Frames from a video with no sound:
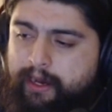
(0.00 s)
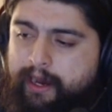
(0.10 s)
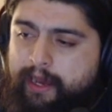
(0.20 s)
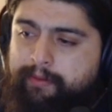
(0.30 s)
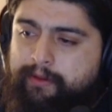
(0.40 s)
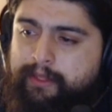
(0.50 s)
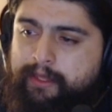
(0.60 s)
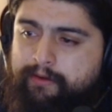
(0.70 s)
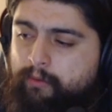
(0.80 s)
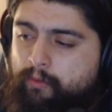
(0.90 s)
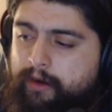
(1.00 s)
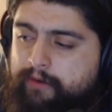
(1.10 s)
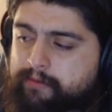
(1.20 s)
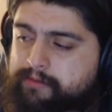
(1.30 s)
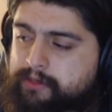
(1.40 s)
I believe. One
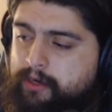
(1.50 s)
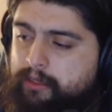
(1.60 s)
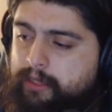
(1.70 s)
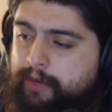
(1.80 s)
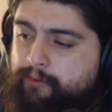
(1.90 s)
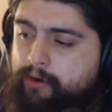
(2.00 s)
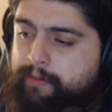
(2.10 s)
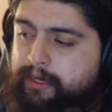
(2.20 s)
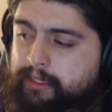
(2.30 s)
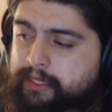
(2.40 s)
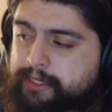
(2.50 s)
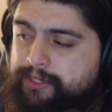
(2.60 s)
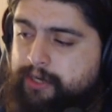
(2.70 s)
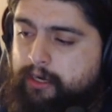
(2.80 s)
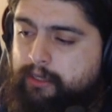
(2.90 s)
of them's called I Grew Up in a
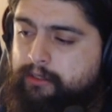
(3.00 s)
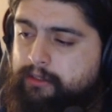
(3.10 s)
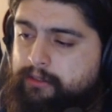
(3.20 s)
Legion Hall,